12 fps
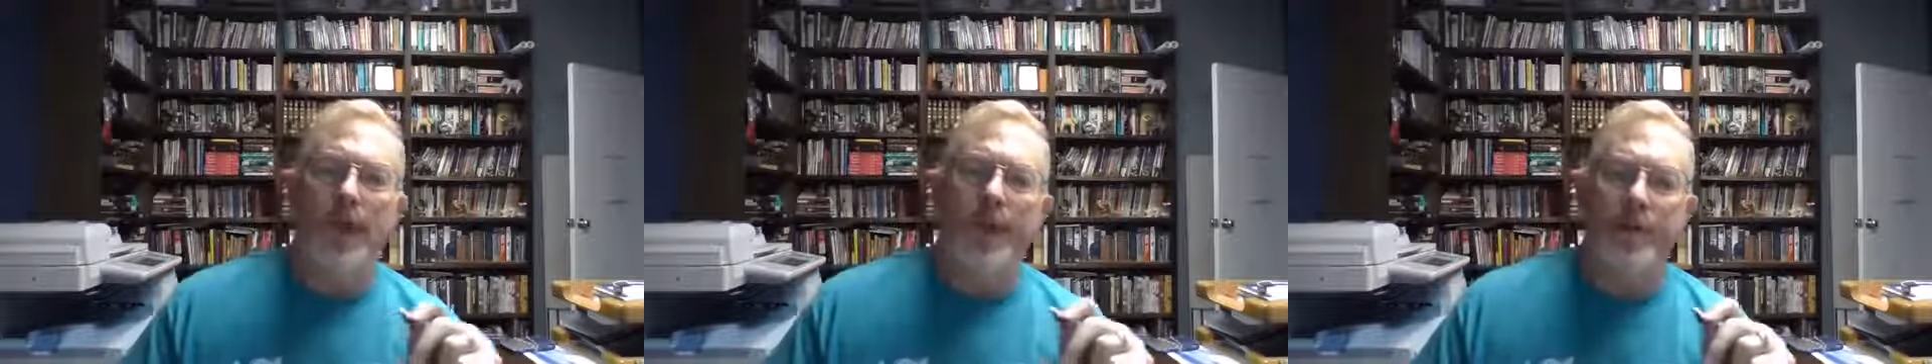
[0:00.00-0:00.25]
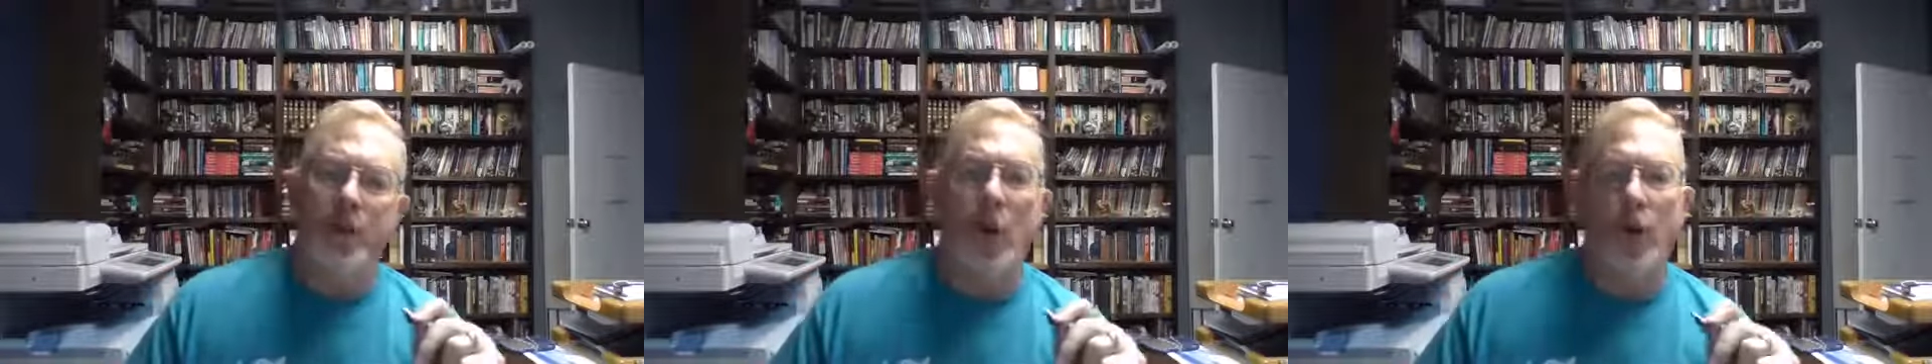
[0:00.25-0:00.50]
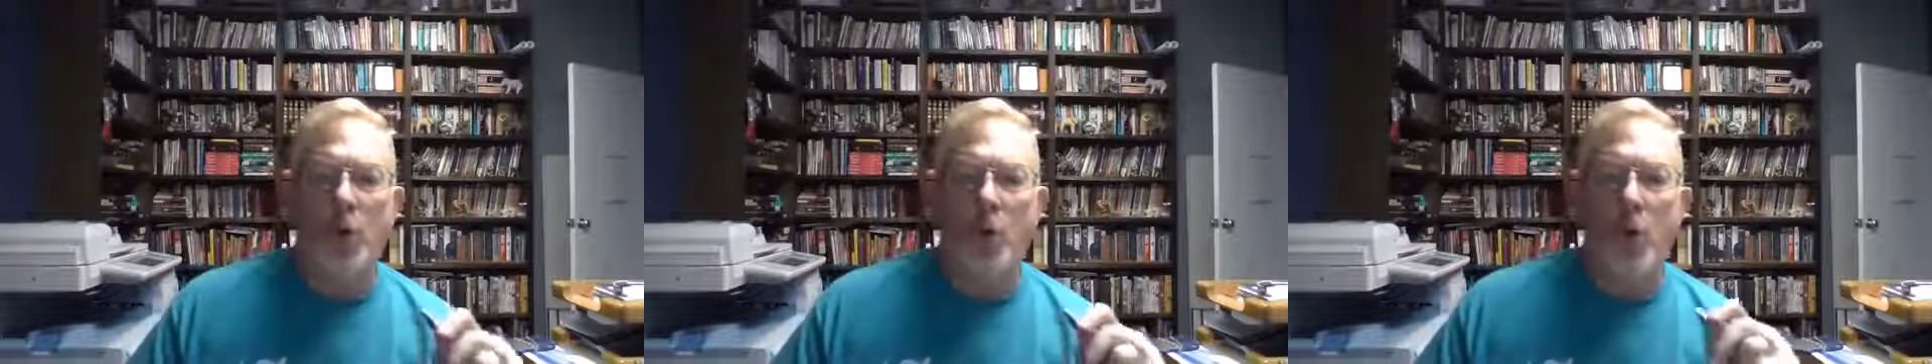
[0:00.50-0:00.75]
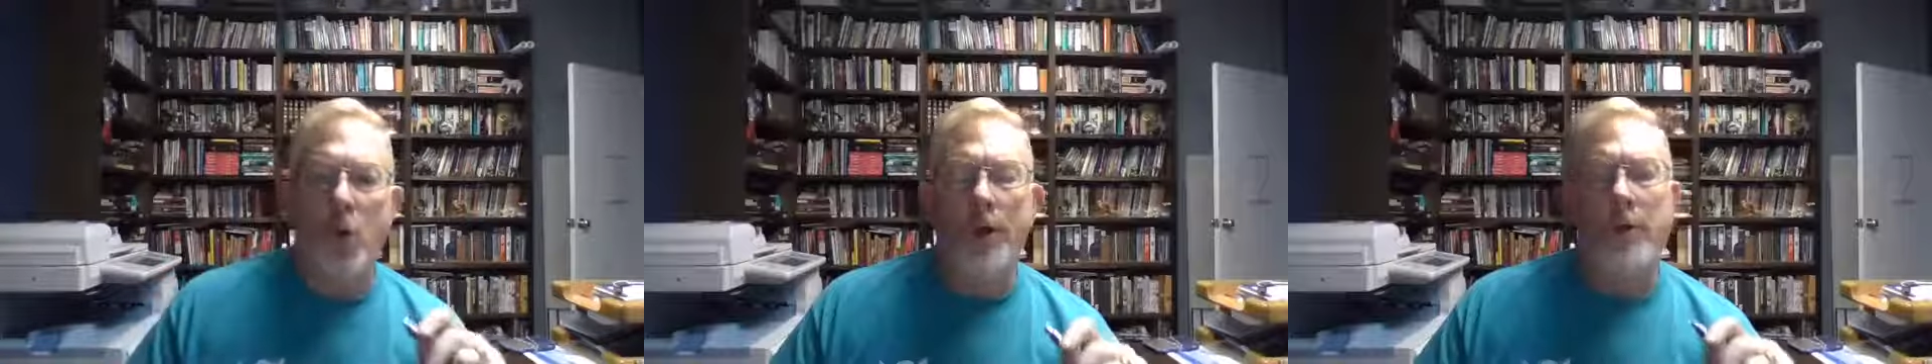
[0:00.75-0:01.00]
that dark
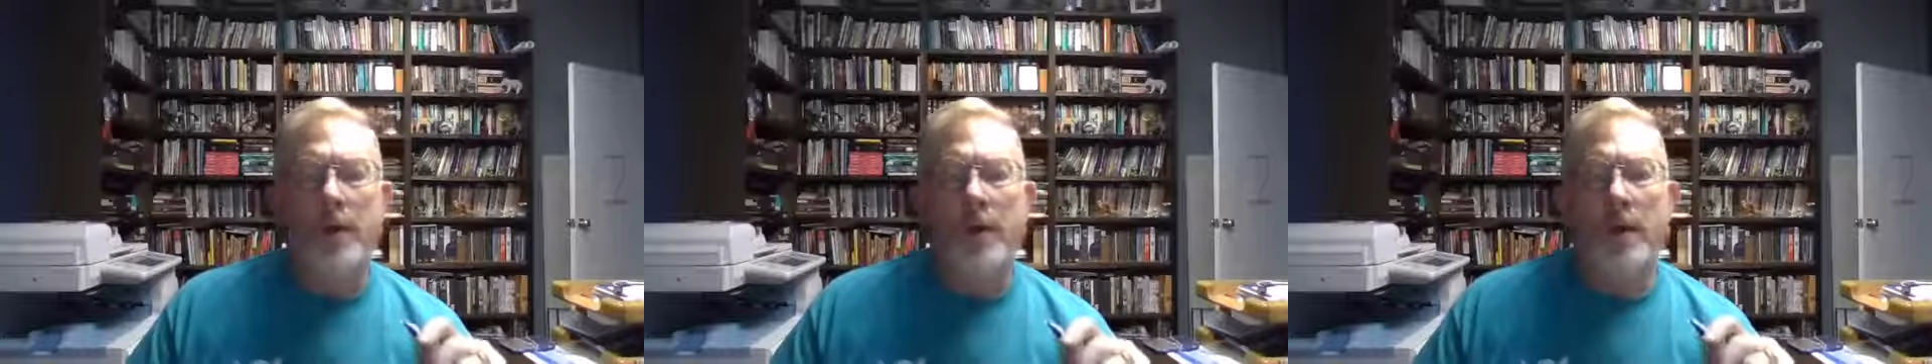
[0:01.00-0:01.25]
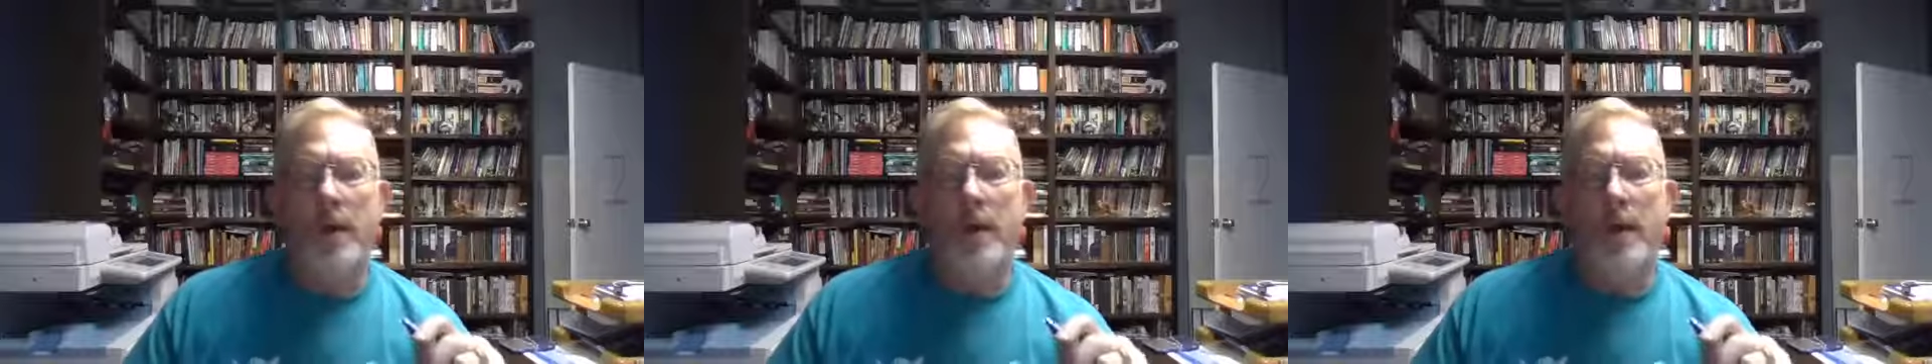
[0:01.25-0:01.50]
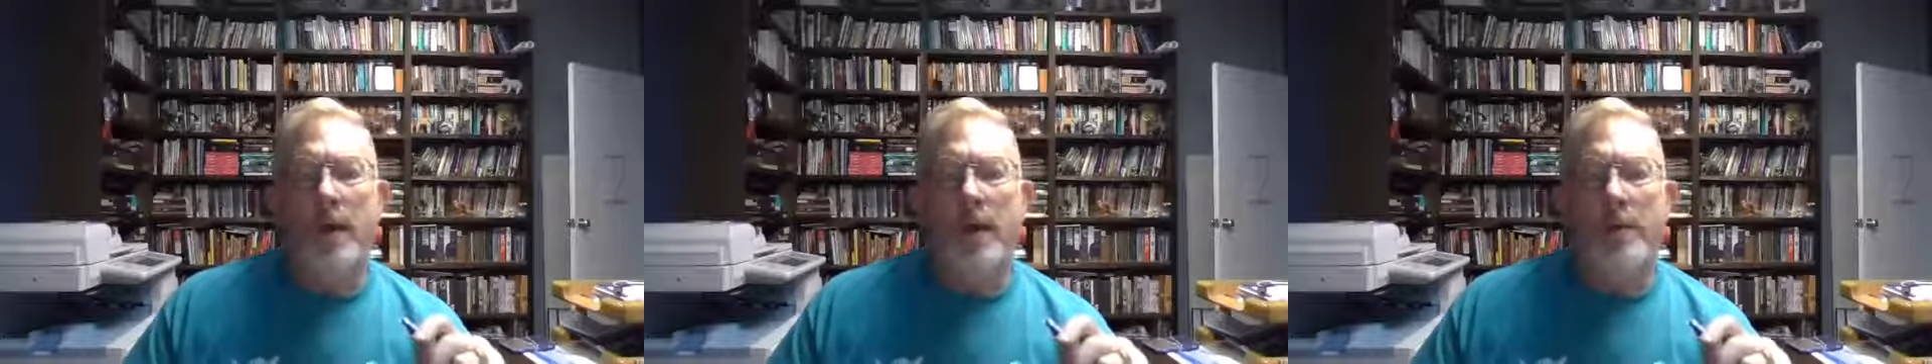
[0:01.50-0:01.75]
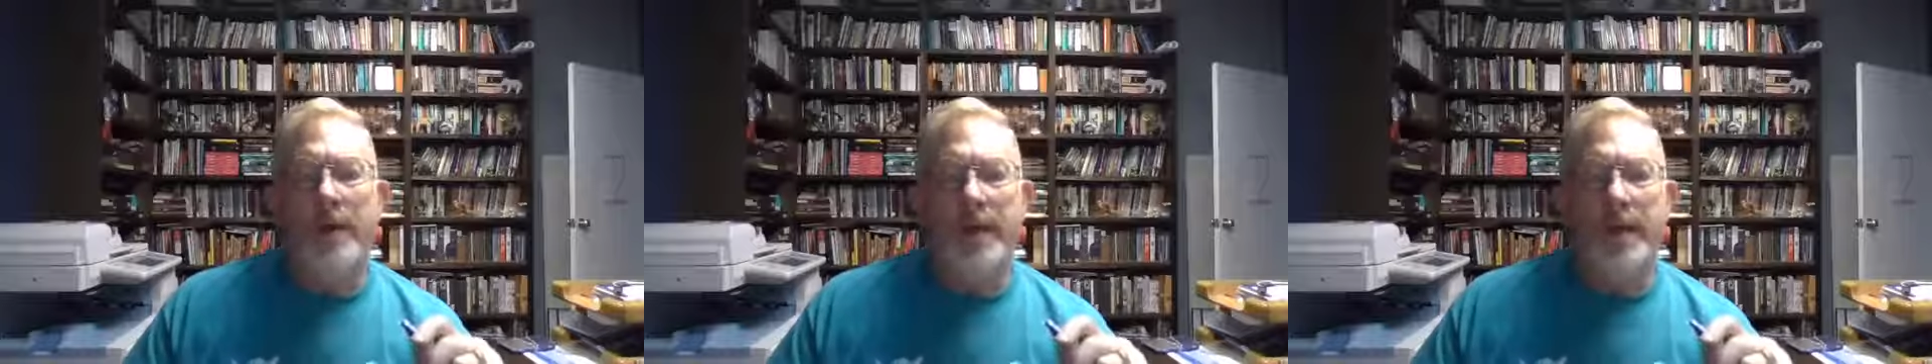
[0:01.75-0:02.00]
one,
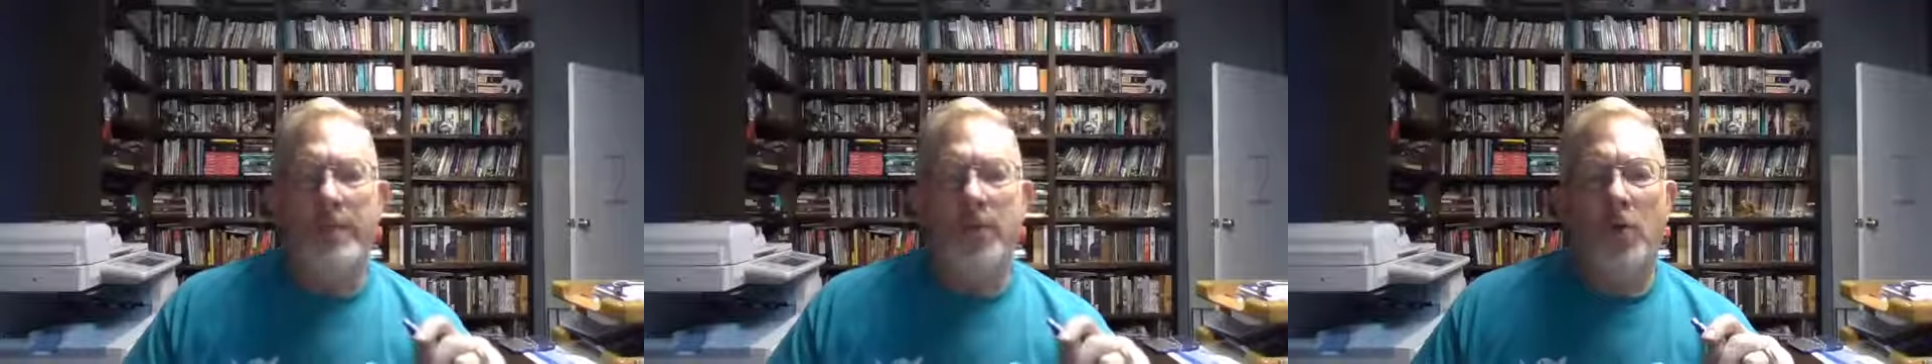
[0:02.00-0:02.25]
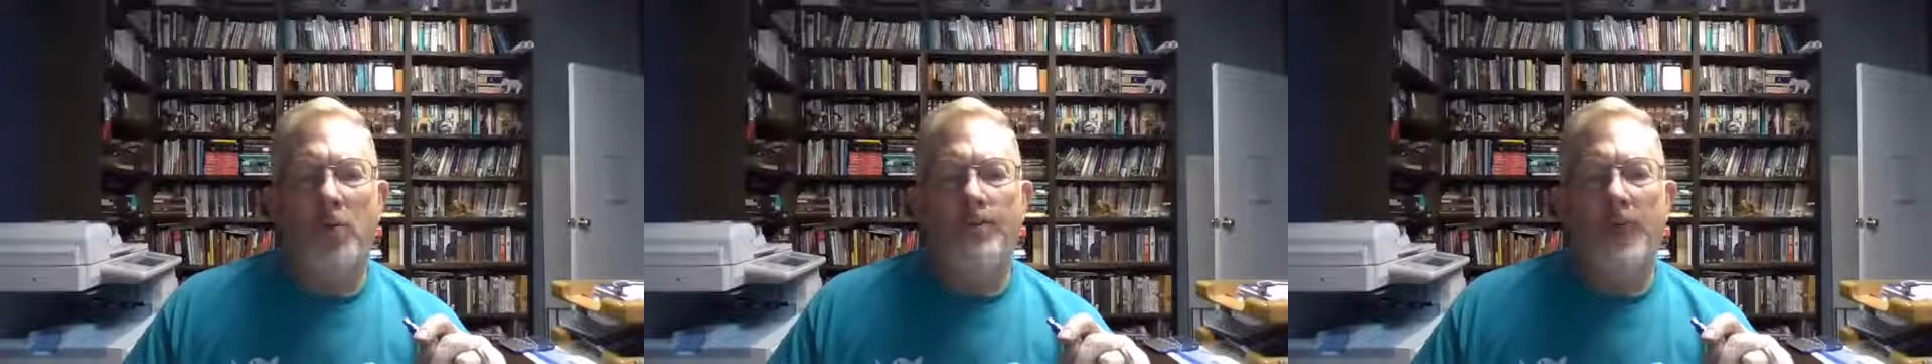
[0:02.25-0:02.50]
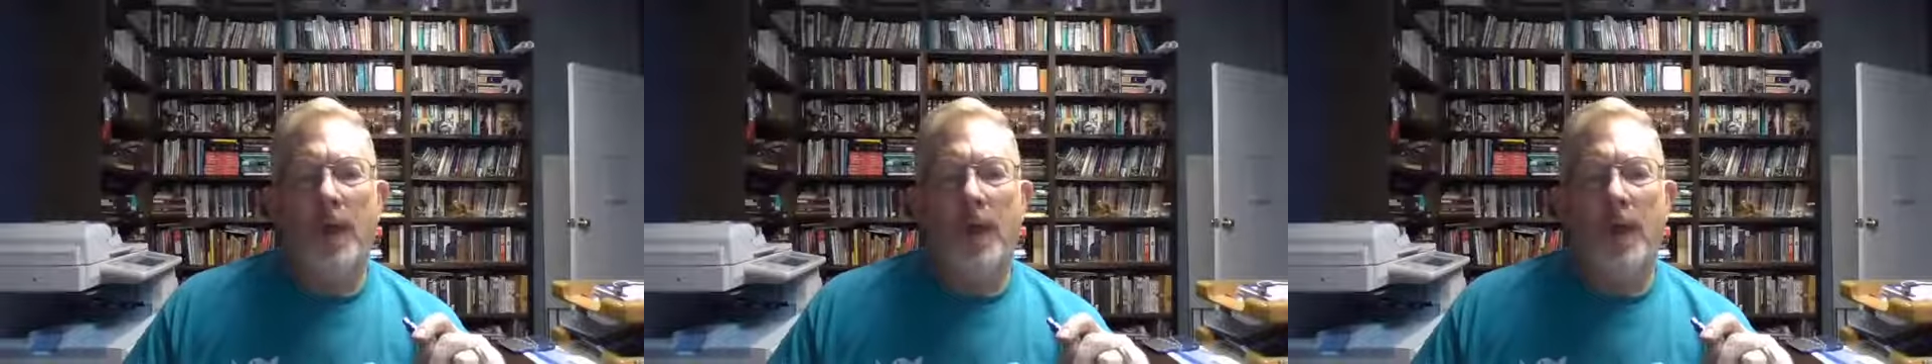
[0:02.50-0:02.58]
uh, the evil.